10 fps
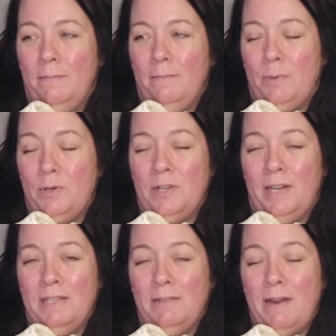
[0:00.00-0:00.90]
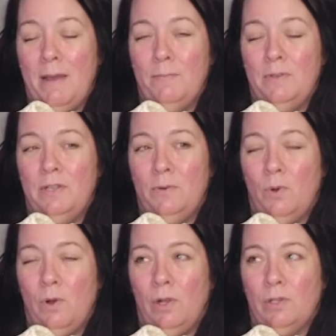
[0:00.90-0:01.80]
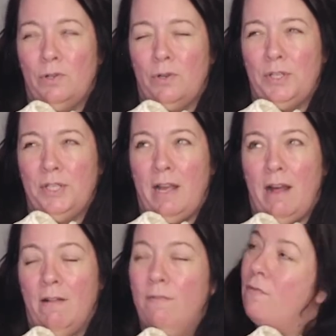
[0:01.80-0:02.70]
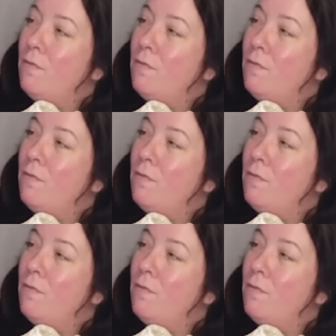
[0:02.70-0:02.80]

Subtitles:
person on Instagram who calls herself